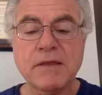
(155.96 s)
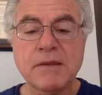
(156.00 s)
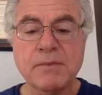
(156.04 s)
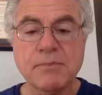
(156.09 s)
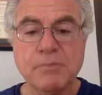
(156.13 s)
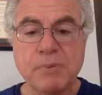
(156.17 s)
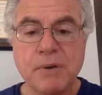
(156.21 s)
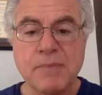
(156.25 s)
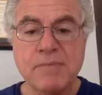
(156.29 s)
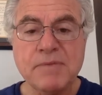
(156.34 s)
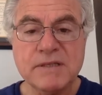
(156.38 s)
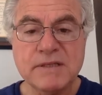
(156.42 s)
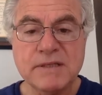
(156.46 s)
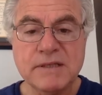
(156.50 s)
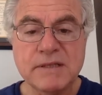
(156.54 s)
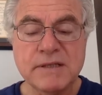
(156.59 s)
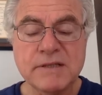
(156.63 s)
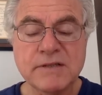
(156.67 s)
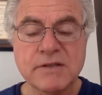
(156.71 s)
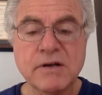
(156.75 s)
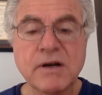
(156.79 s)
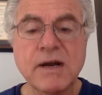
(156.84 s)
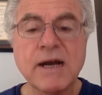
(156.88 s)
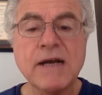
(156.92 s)

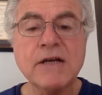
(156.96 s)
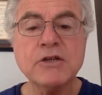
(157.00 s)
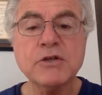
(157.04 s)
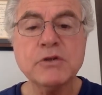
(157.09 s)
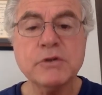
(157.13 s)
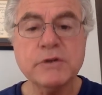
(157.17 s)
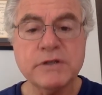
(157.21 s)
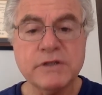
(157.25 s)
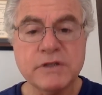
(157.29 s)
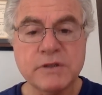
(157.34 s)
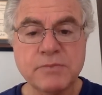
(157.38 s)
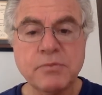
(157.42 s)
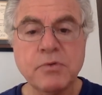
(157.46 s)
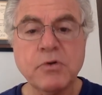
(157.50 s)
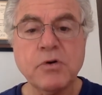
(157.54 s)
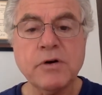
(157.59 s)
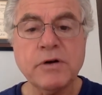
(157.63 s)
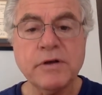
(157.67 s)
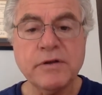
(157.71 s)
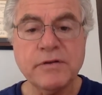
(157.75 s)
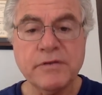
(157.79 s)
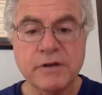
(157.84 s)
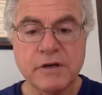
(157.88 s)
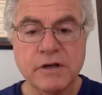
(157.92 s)
premises are actually
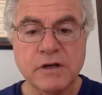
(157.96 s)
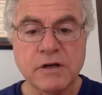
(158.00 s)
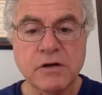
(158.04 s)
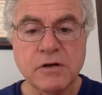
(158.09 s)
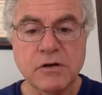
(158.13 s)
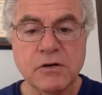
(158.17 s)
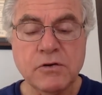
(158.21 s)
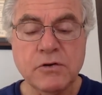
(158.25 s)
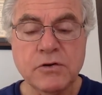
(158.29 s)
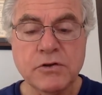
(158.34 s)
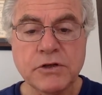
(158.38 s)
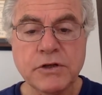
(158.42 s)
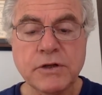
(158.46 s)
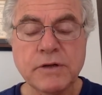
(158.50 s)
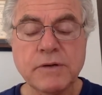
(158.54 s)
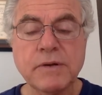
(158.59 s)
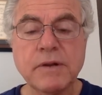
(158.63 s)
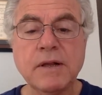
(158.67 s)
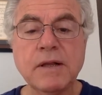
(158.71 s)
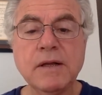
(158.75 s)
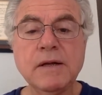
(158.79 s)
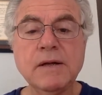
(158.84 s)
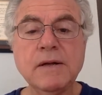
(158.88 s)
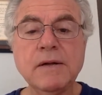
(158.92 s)
supporting the conclusion,
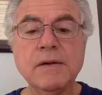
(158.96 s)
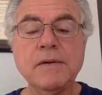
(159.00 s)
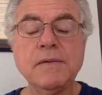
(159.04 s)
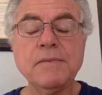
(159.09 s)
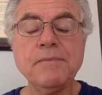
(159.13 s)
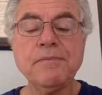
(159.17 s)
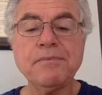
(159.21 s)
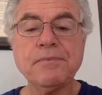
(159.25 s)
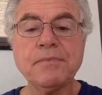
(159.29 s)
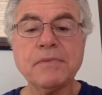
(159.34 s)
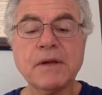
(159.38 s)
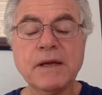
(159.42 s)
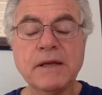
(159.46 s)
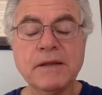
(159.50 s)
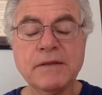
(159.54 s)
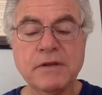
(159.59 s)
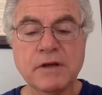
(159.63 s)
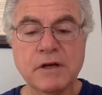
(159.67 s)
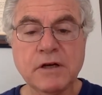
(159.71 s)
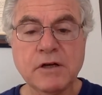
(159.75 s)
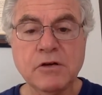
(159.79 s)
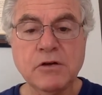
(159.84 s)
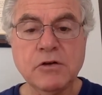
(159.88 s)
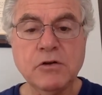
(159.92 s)
and
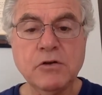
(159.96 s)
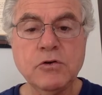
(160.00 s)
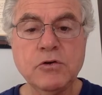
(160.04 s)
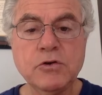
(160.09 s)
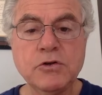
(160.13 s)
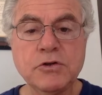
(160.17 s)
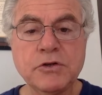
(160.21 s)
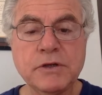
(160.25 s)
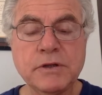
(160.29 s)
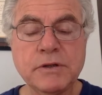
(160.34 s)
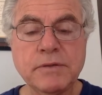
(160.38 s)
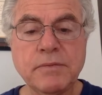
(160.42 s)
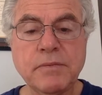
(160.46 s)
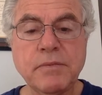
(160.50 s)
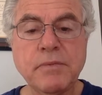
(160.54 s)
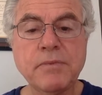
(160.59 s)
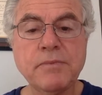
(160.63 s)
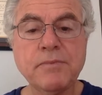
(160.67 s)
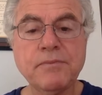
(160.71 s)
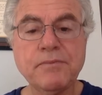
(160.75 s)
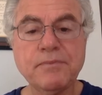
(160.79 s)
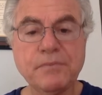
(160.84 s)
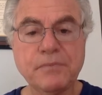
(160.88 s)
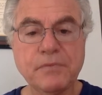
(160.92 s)
the conclusion
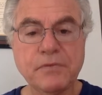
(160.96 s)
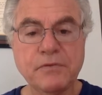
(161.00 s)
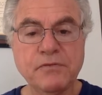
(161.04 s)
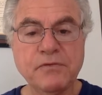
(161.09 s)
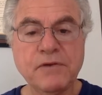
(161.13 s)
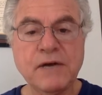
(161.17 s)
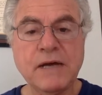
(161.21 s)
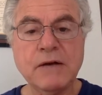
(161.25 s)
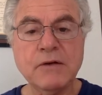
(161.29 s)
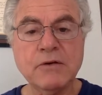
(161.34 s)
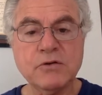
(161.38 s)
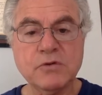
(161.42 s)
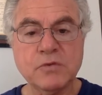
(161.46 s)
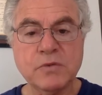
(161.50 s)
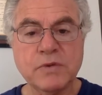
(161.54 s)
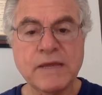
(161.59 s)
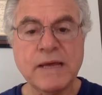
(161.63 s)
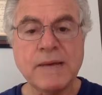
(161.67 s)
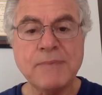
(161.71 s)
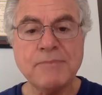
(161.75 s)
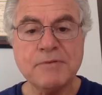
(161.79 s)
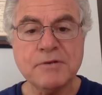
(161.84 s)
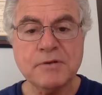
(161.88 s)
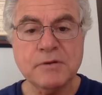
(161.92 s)
follows with
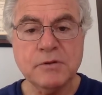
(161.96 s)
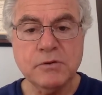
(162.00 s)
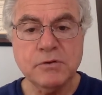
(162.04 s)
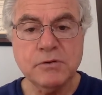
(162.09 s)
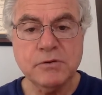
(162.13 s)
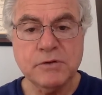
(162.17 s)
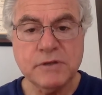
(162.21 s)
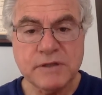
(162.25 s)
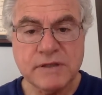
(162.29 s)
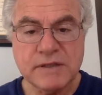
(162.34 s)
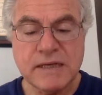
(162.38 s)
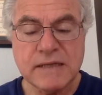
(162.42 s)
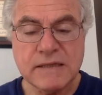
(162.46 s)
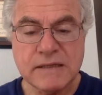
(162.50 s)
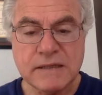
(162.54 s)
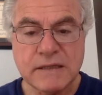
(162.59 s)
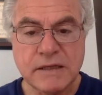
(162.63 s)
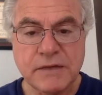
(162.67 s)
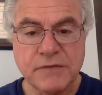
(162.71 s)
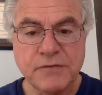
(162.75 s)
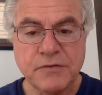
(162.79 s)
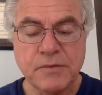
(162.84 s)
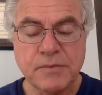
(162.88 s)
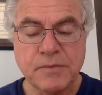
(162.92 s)
absolute
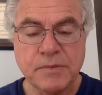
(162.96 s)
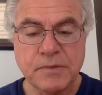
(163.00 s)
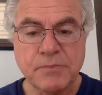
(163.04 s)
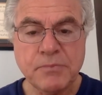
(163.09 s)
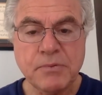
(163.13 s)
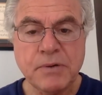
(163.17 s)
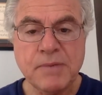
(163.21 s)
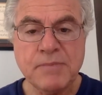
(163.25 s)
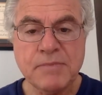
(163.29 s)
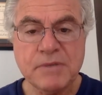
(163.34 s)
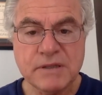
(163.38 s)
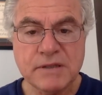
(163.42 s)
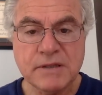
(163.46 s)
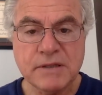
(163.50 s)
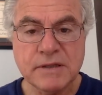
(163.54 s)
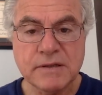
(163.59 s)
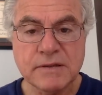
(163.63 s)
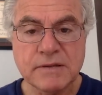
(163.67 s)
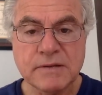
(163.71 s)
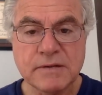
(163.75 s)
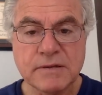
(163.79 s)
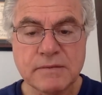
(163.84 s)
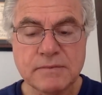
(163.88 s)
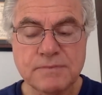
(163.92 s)
necessity from the
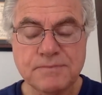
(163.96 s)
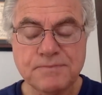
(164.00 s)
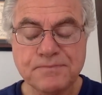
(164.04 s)
premises.